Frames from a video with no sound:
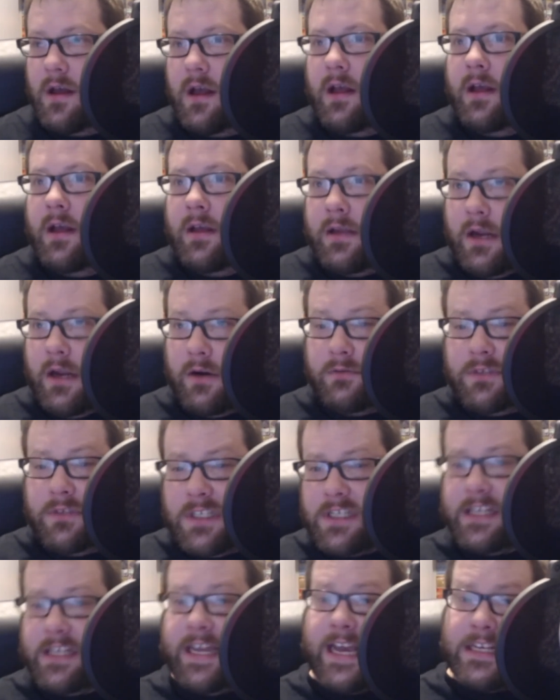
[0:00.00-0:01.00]
you know, just
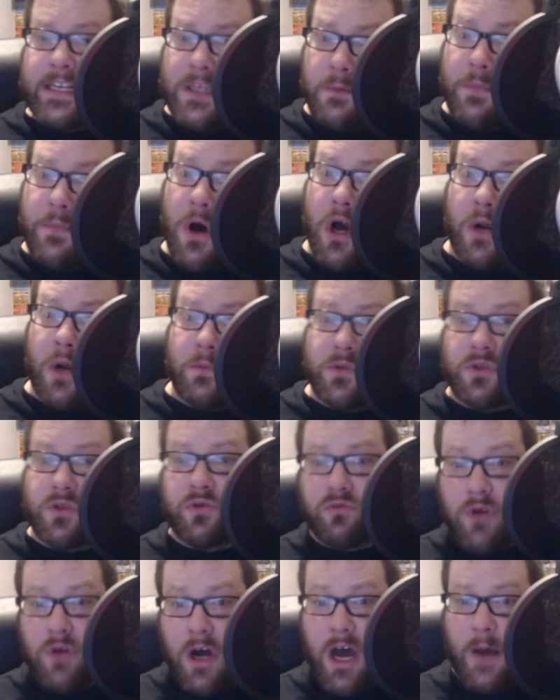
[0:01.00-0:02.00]
in case the bombs
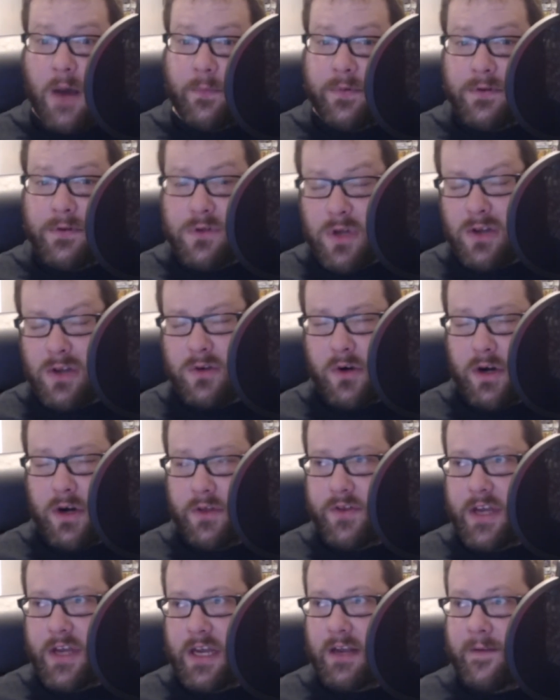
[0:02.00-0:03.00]
drop, sort of
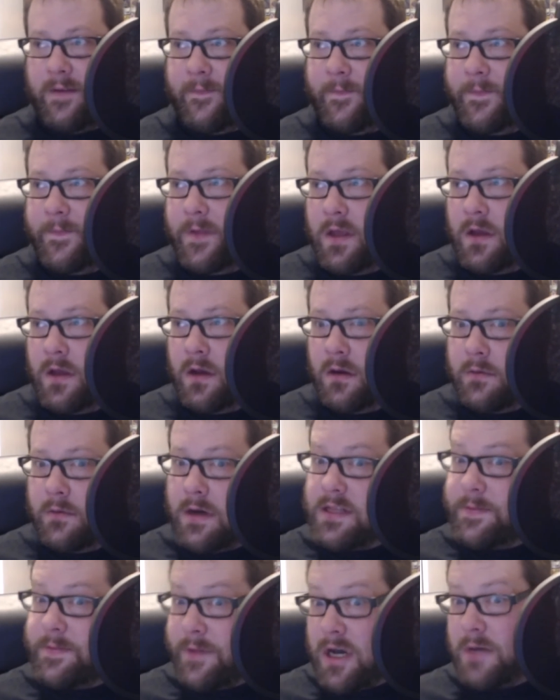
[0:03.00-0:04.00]
thing. Well,
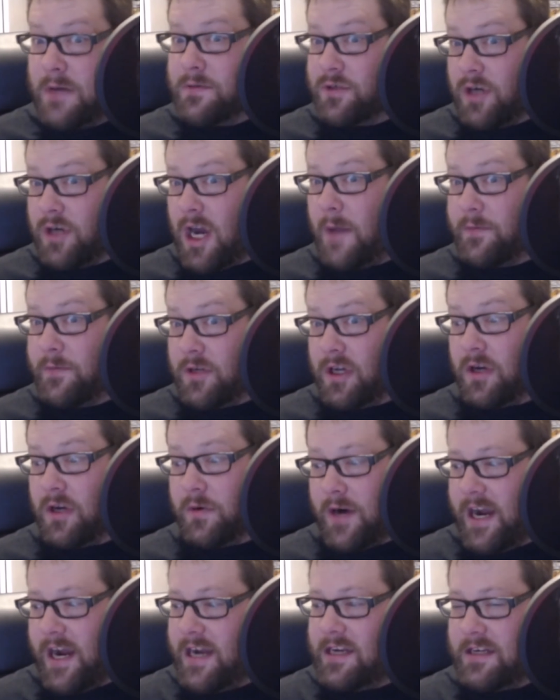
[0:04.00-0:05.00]
the bombs dropped all
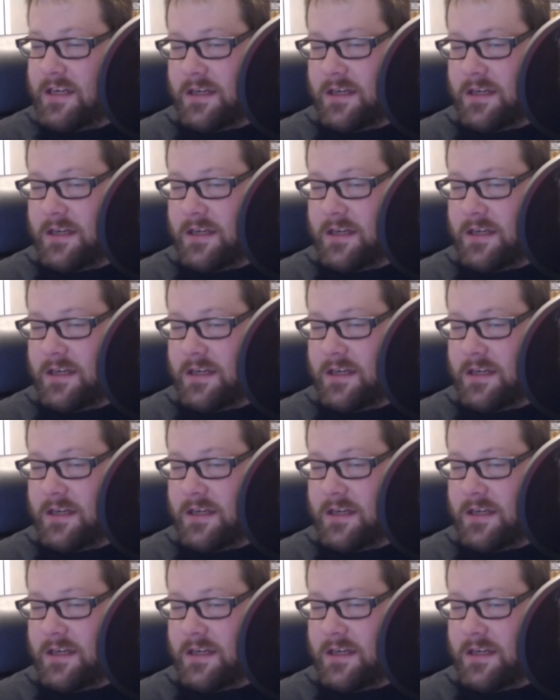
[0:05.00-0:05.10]
right,